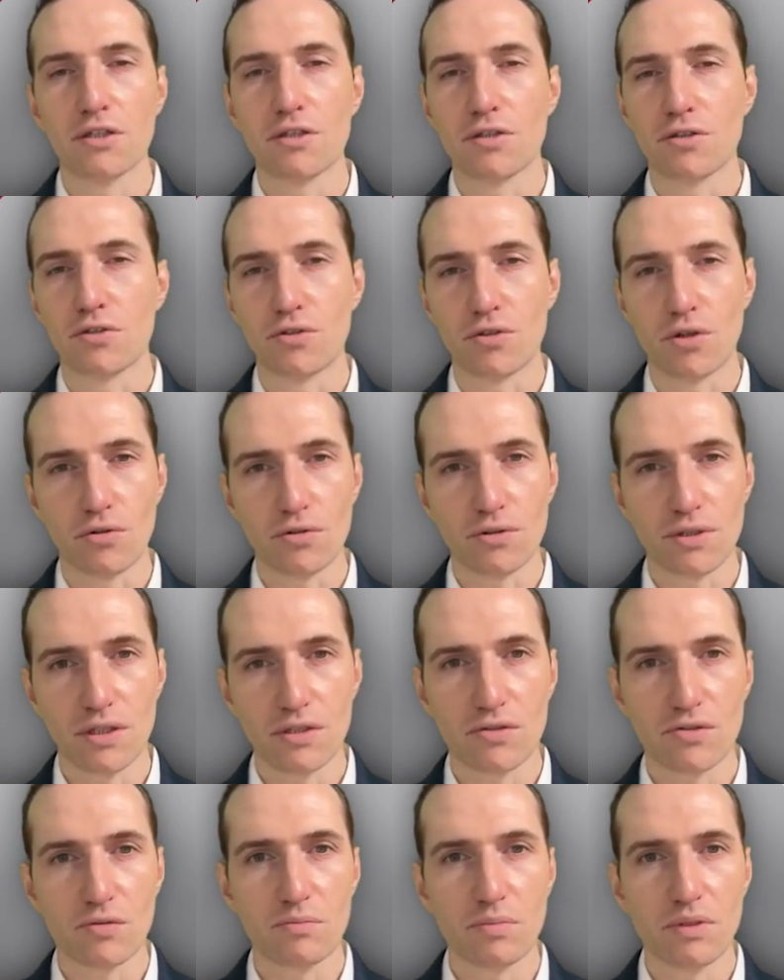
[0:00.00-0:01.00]
You don't
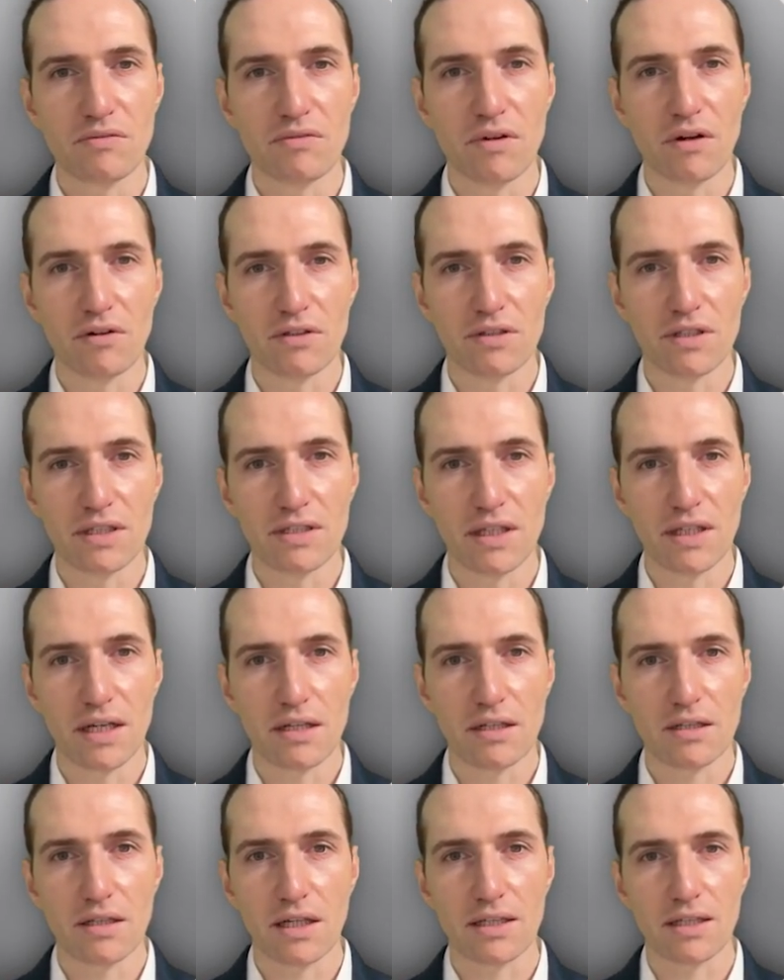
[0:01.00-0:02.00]
need to be very
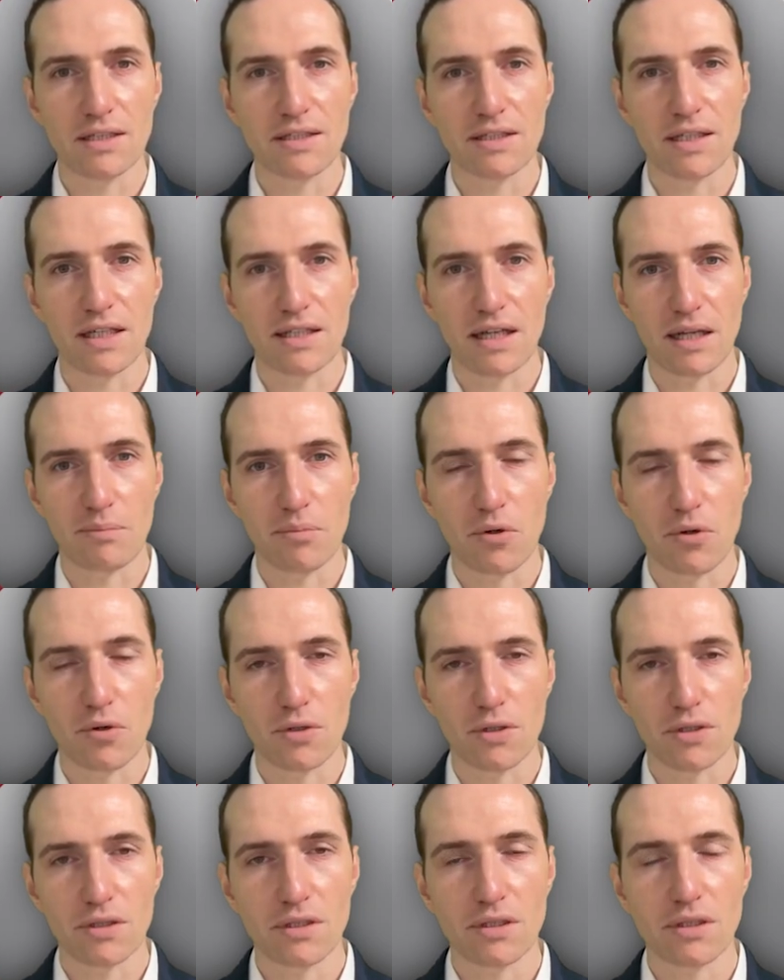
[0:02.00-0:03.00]
detailed, at least at that
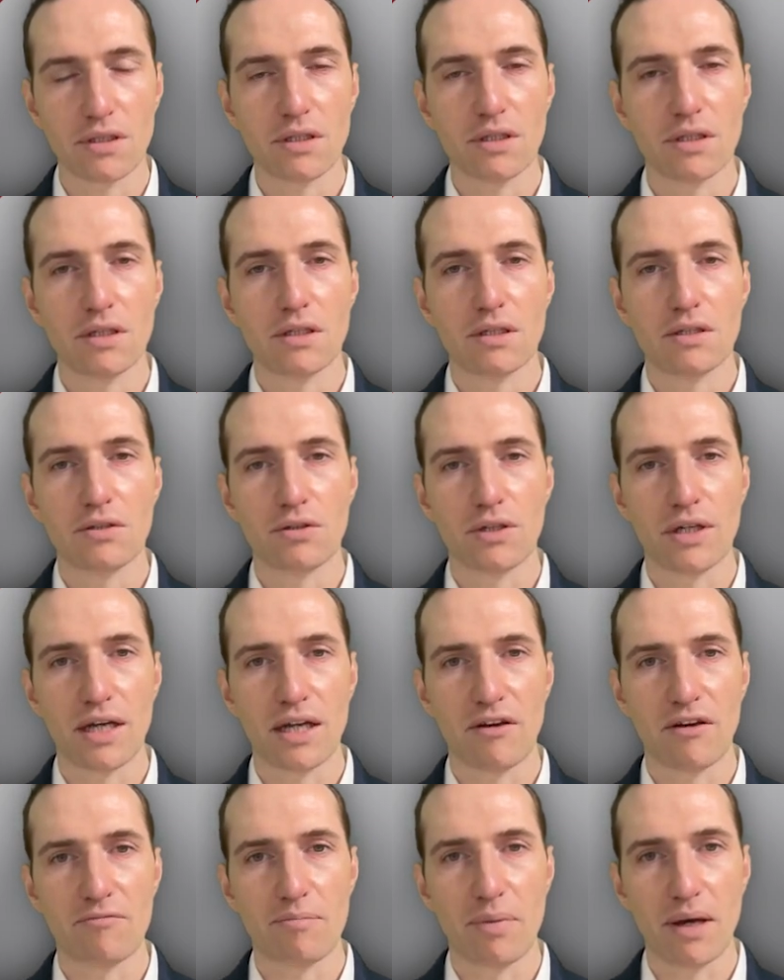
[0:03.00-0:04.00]
point. You
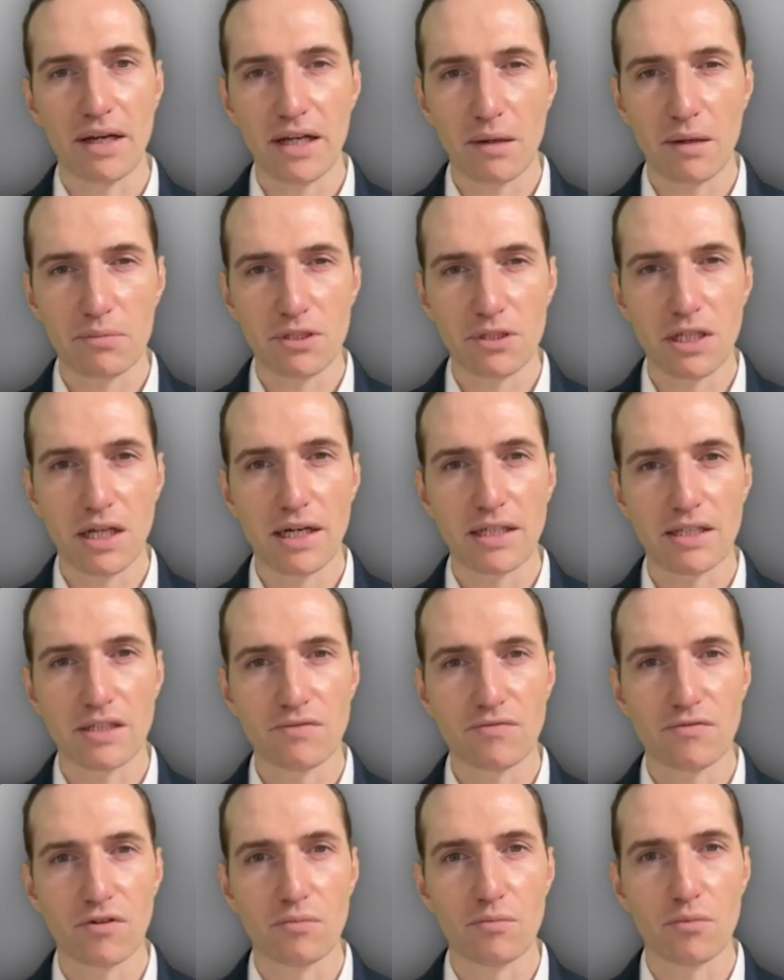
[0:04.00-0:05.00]
can have backup slides
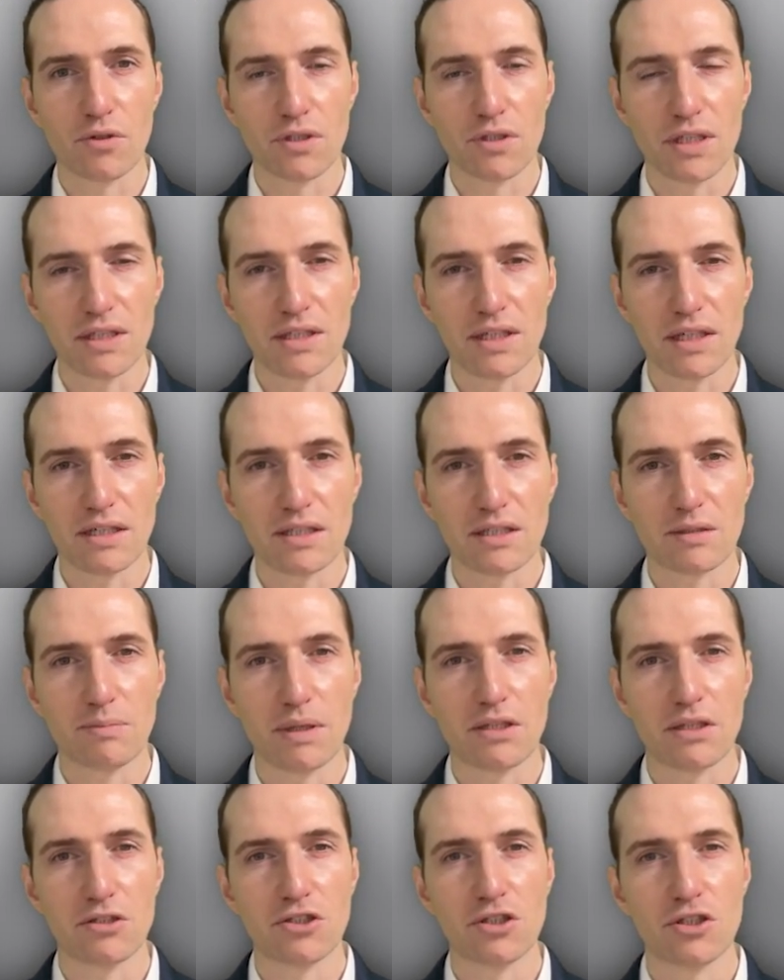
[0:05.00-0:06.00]
for more details,
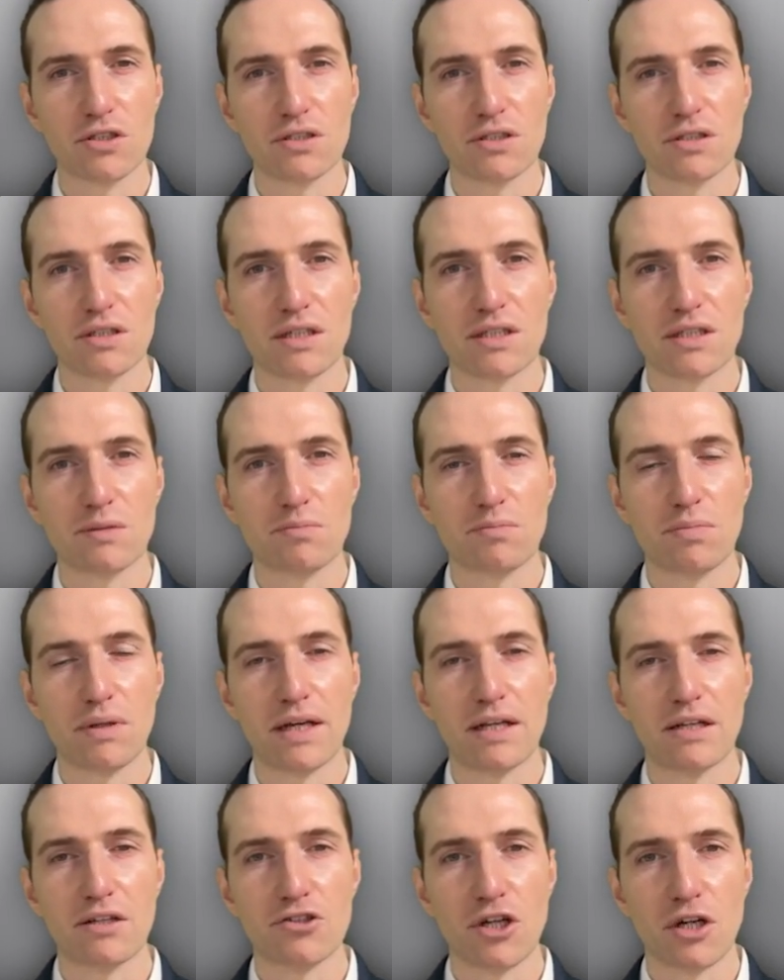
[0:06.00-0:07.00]
but just
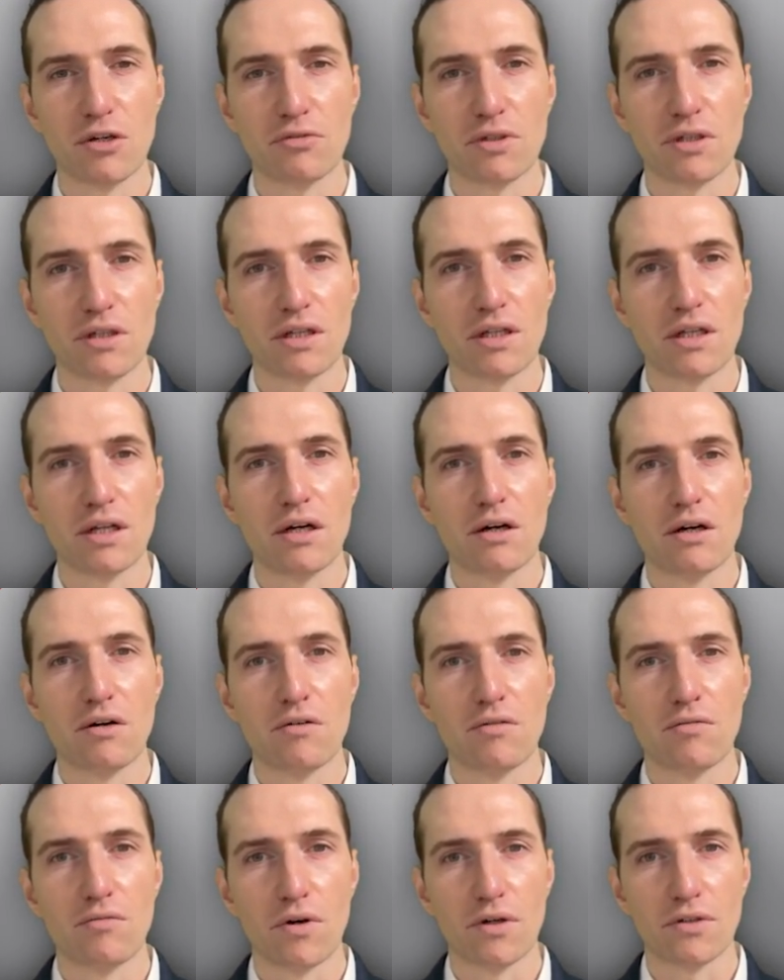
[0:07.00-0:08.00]
explain in general
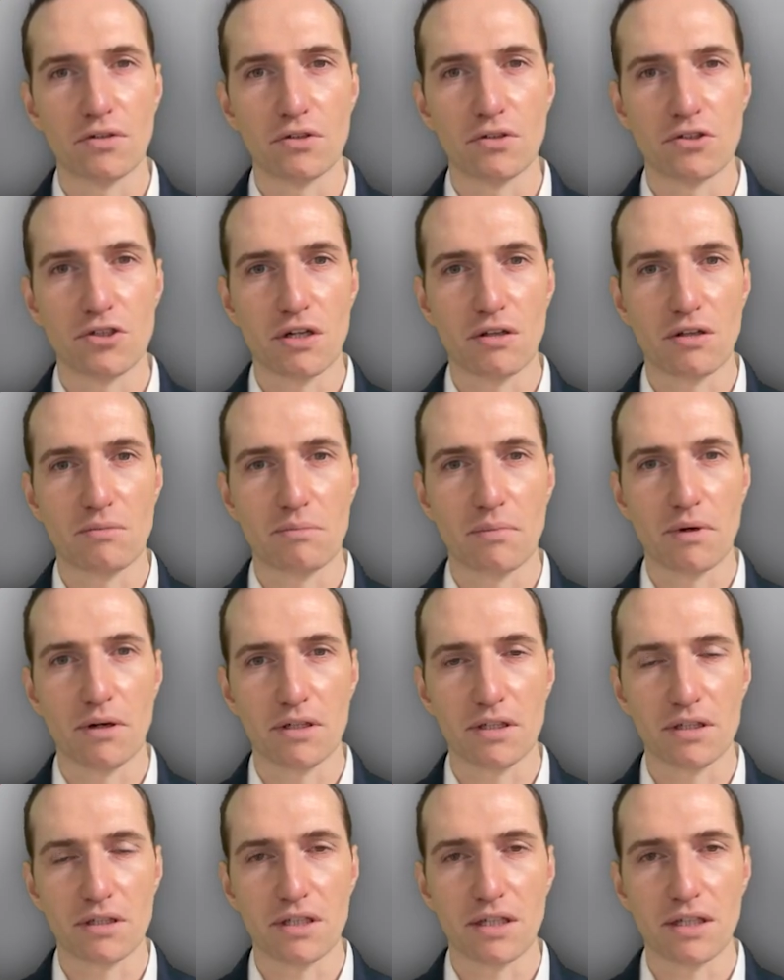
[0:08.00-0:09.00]
what your general
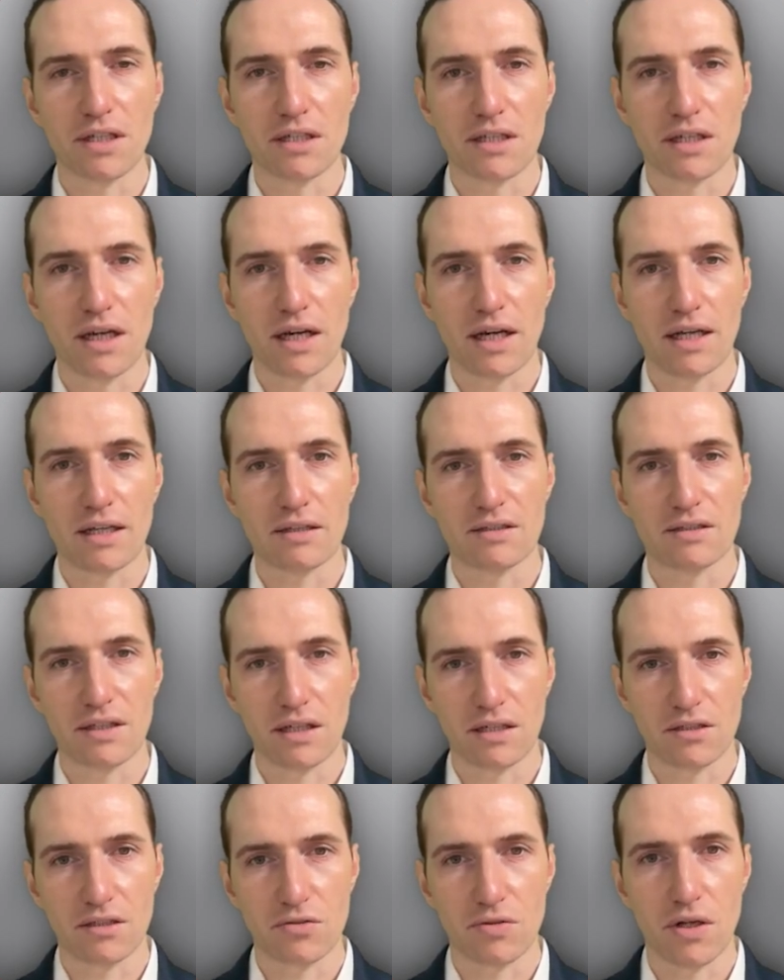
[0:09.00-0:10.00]
marketing and
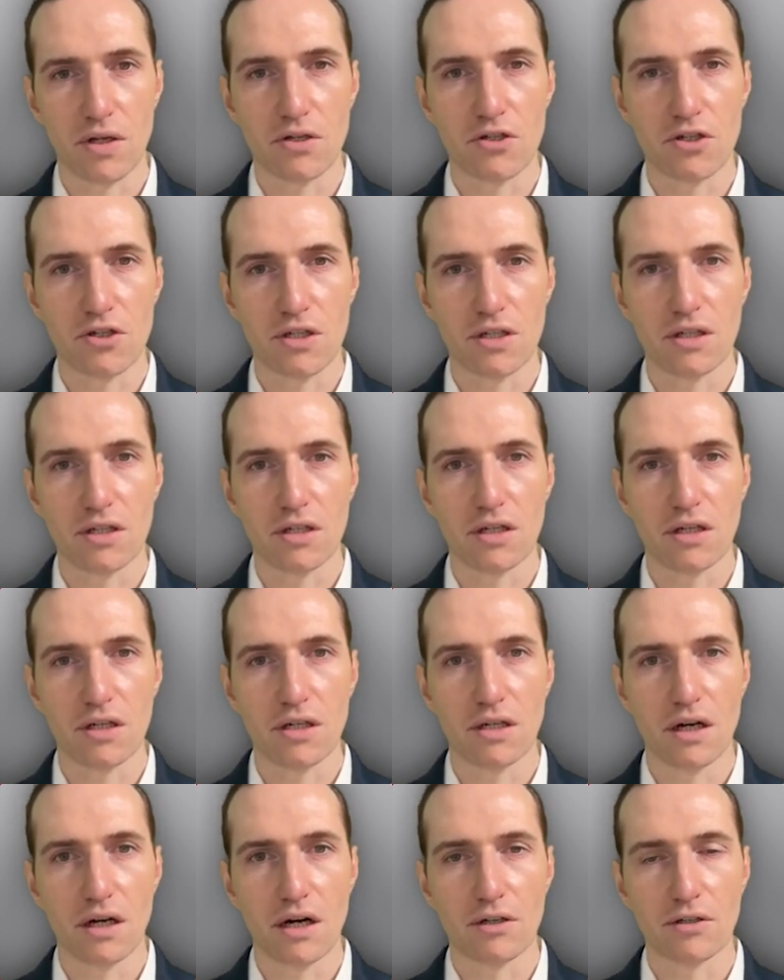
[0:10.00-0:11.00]
sales strategy
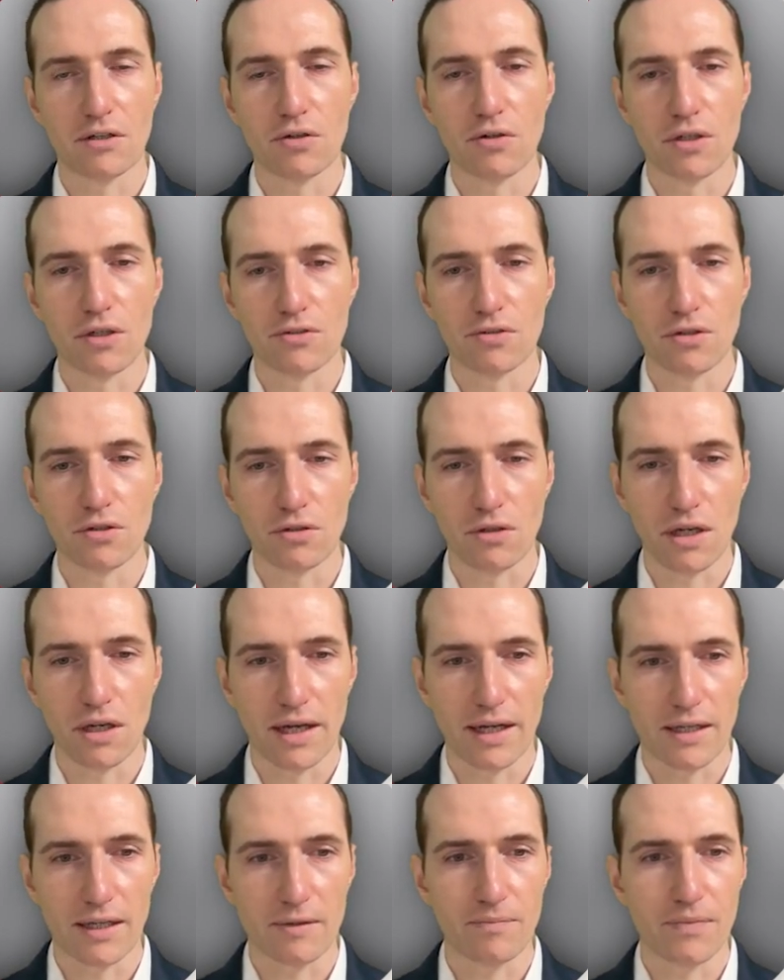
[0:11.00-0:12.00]
are going to look
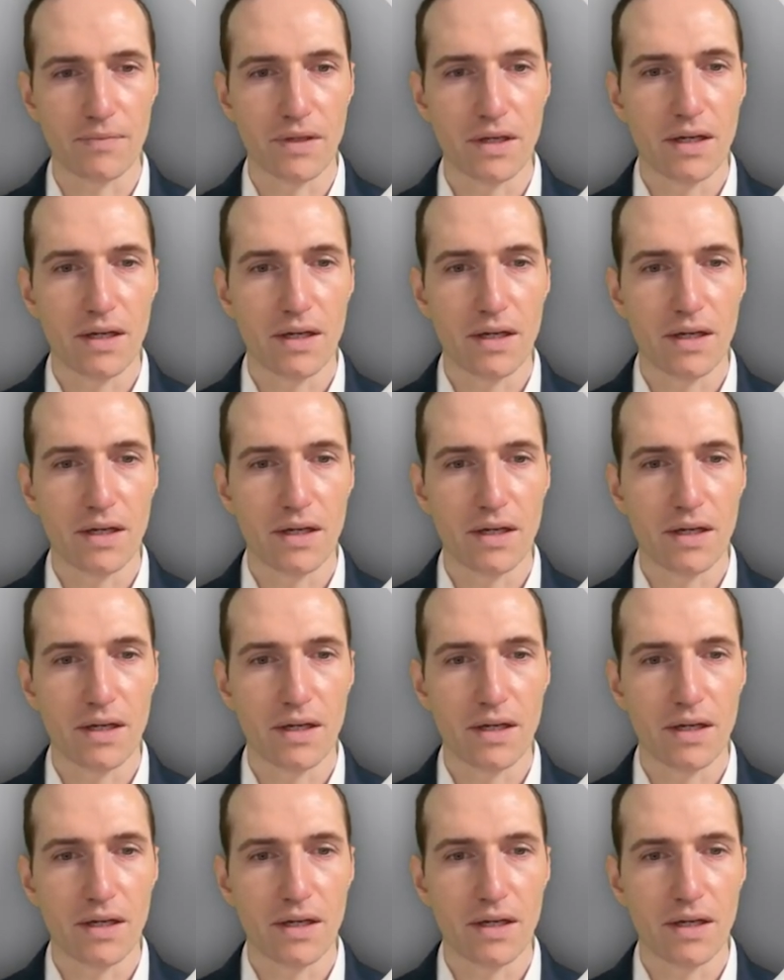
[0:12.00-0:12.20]
like.